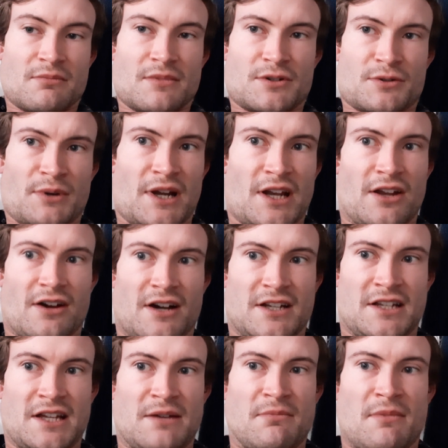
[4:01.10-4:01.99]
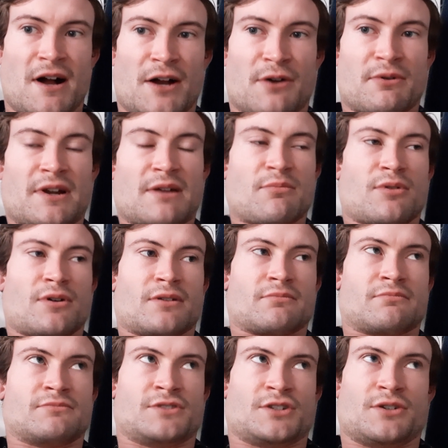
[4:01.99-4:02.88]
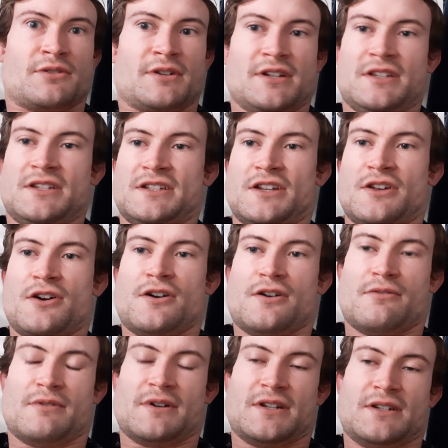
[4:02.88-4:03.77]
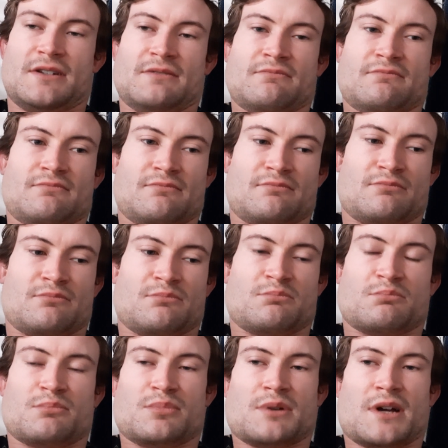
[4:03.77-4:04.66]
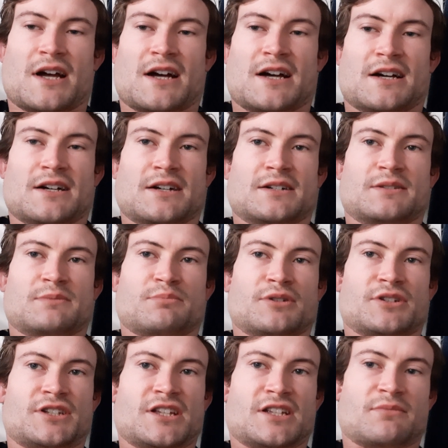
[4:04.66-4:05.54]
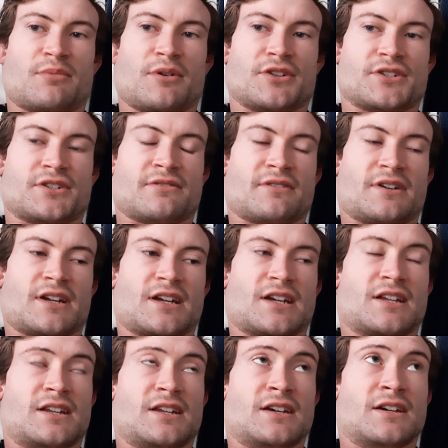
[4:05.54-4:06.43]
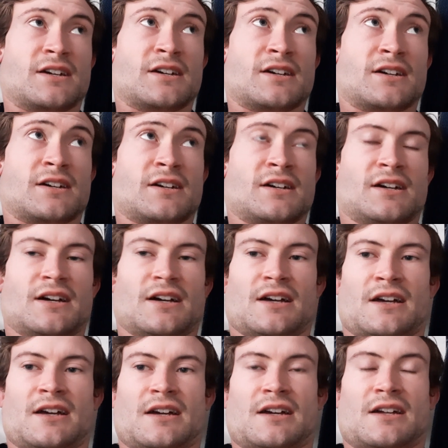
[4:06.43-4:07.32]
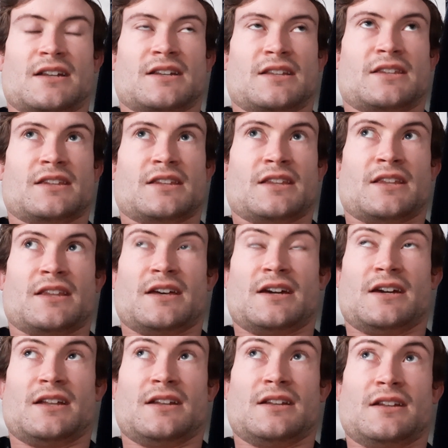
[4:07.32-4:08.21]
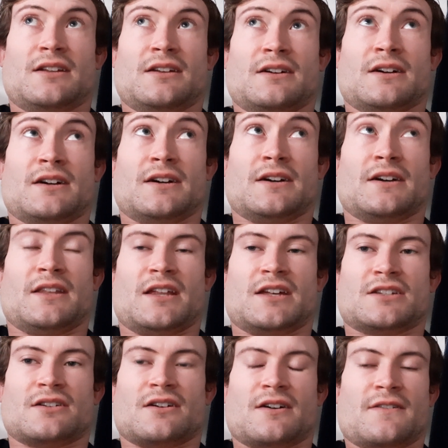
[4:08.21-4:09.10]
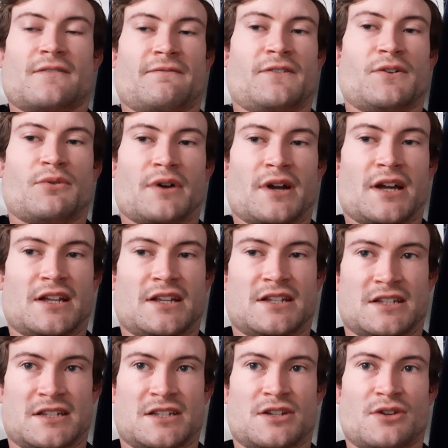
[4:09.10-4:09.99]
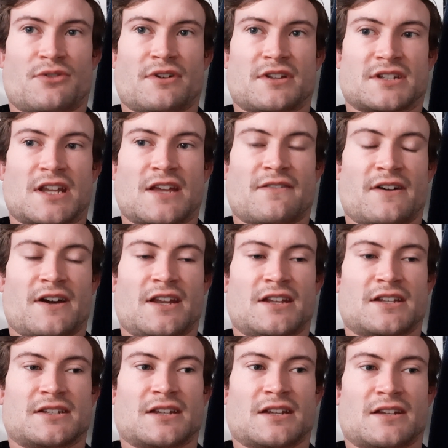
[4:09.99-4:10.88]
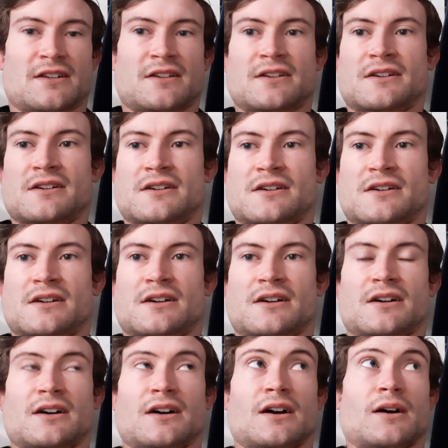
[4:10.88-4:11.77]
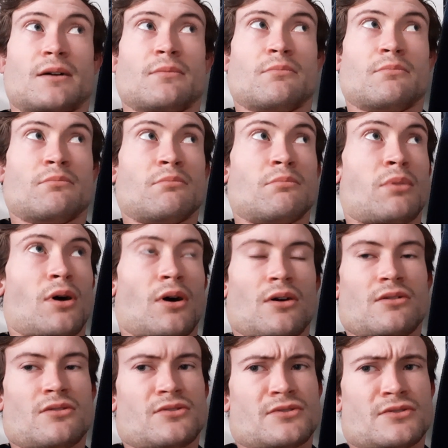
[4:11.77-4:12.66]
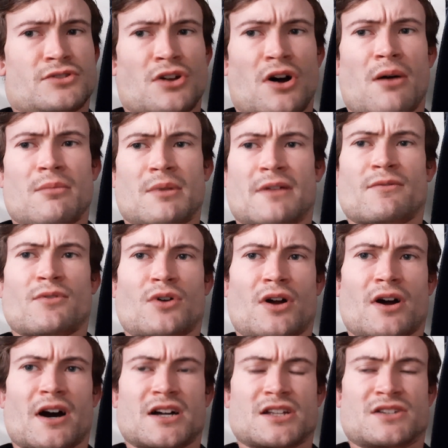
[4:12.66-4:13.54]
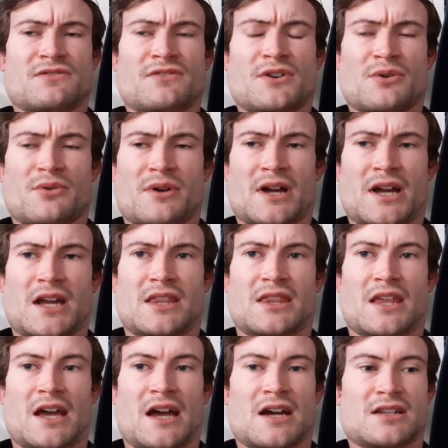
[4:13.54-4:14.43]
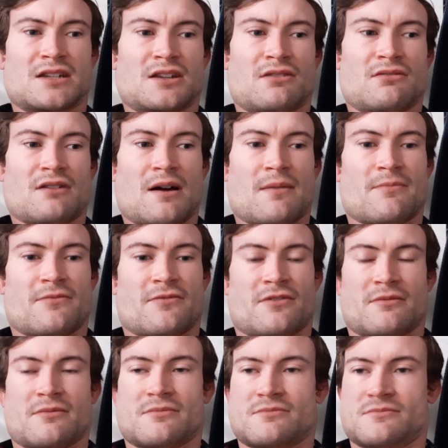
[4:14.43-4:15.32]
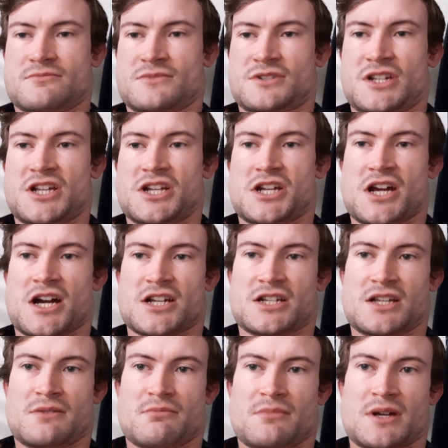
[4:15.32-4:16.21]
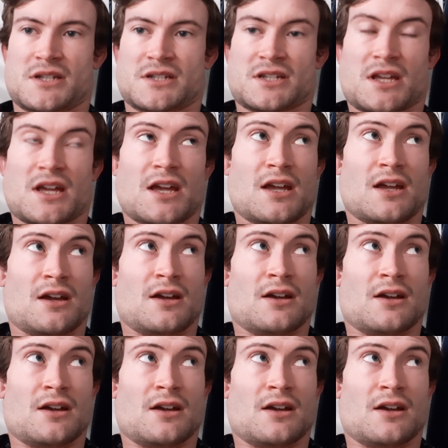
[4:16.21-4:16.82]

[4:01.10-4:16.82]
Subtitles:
2019, Mark Winterbottom joins Irwin, puts their sponsoring in, and then they sign Phil Keaton and Steve Henderson. Both top level guys. Phil Keaton they had to grab from DJR Team Penske.